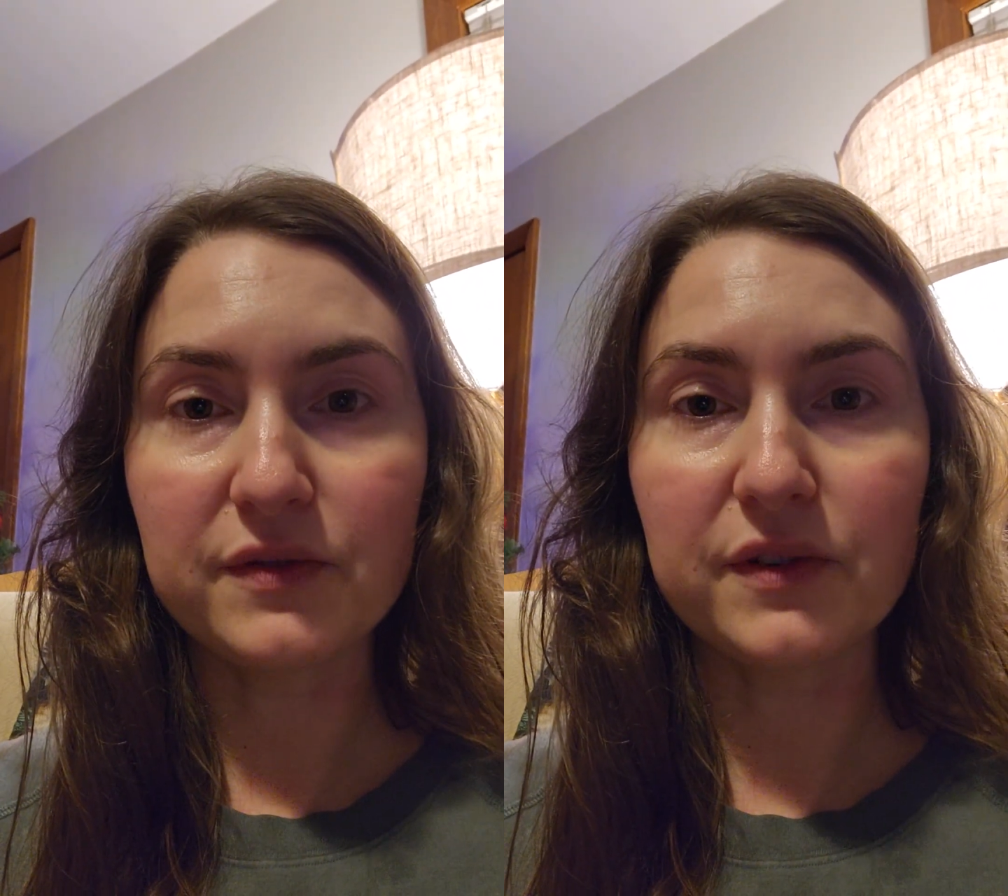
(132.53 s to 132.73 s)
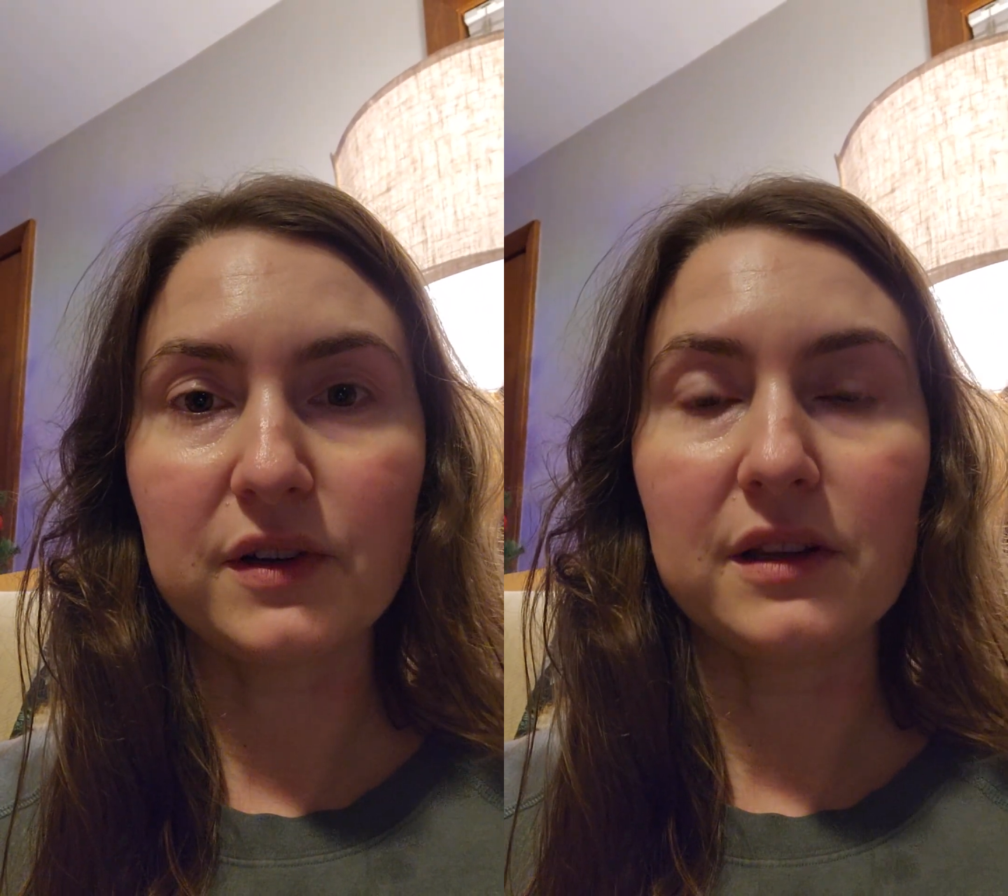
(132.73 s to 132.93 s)

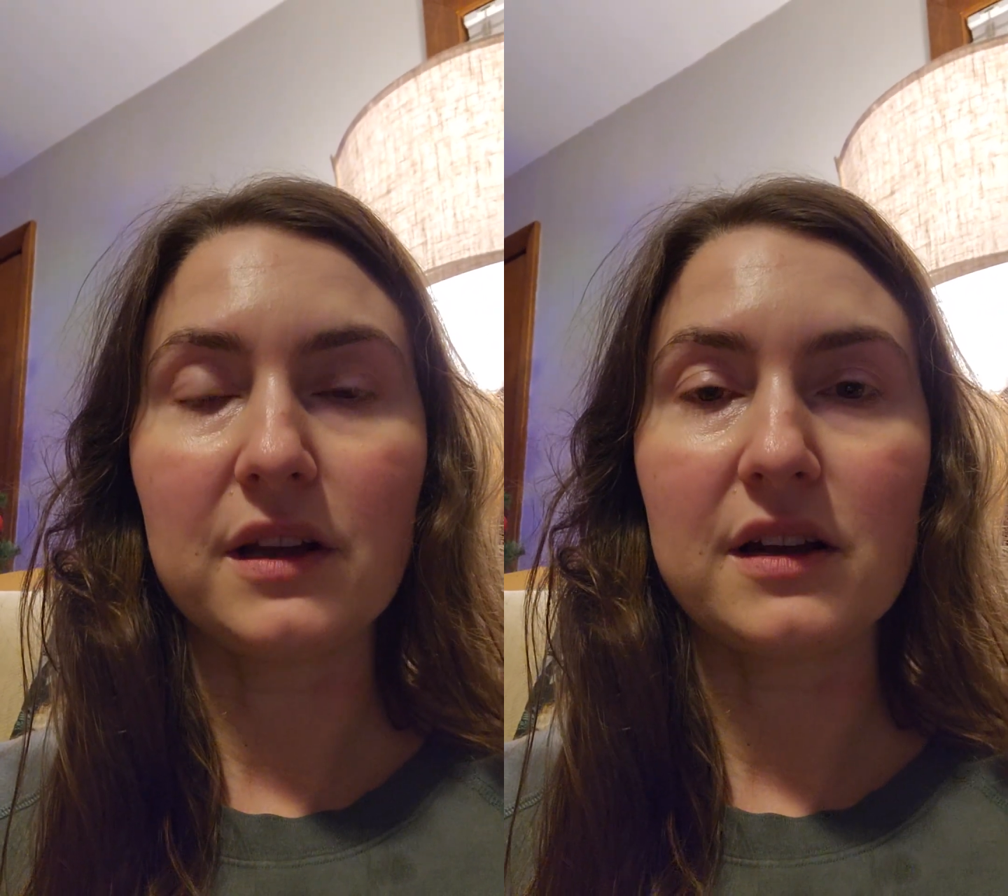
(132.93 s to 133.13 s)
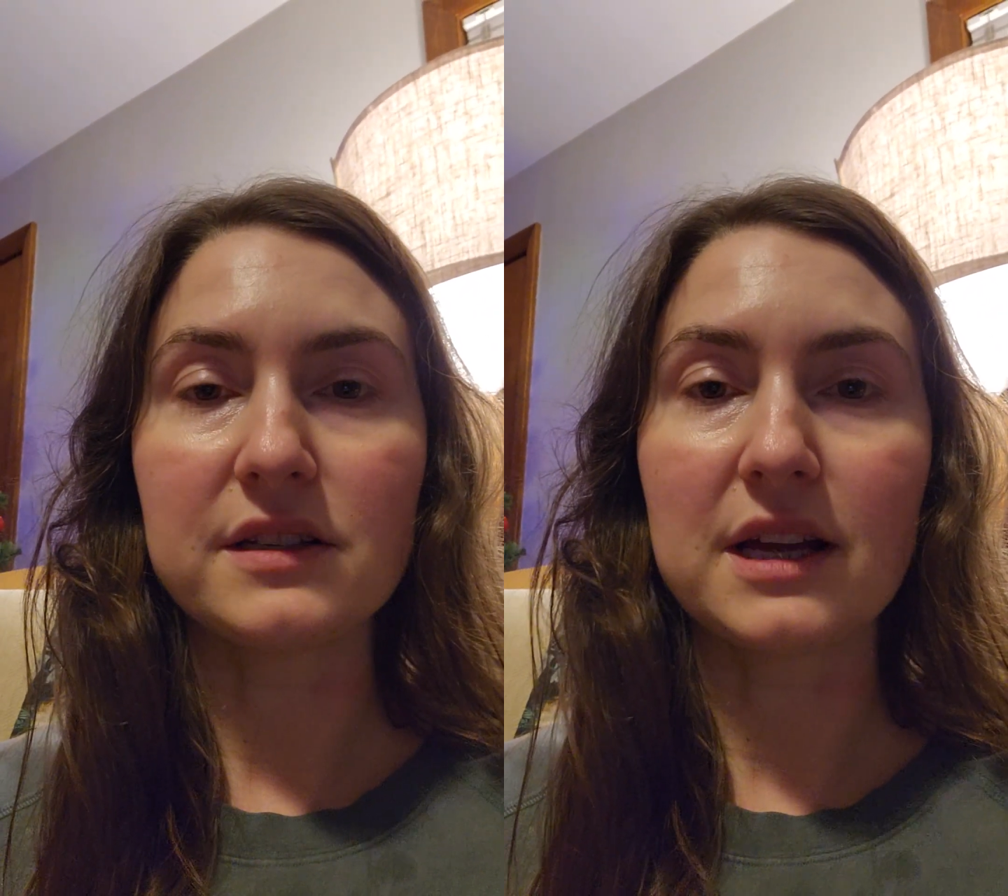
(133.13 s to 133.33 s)
for a
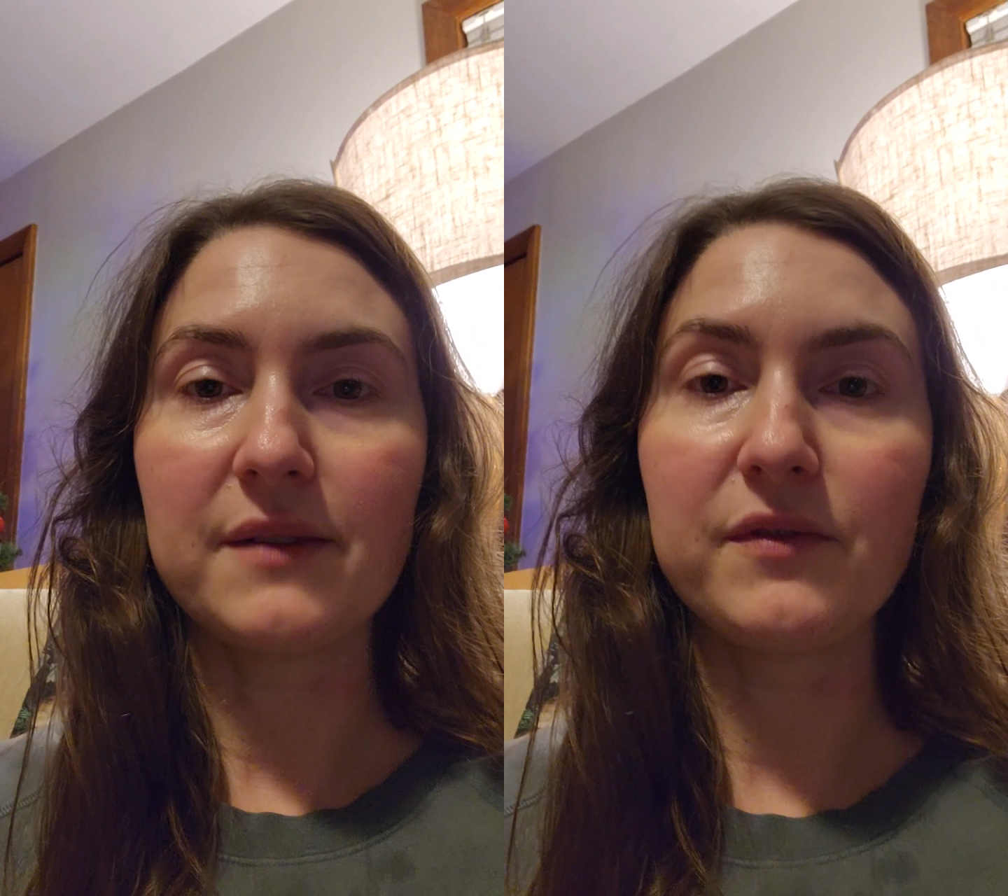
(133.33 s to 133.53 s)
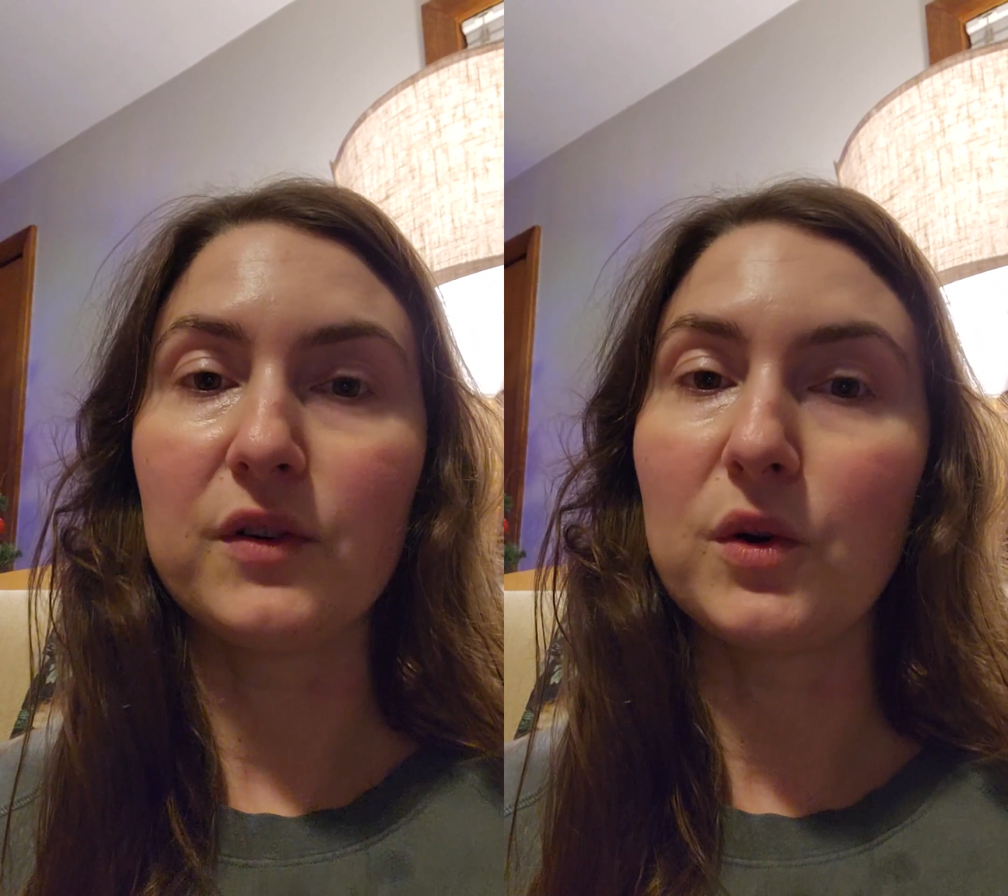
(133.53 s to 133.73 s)
long time for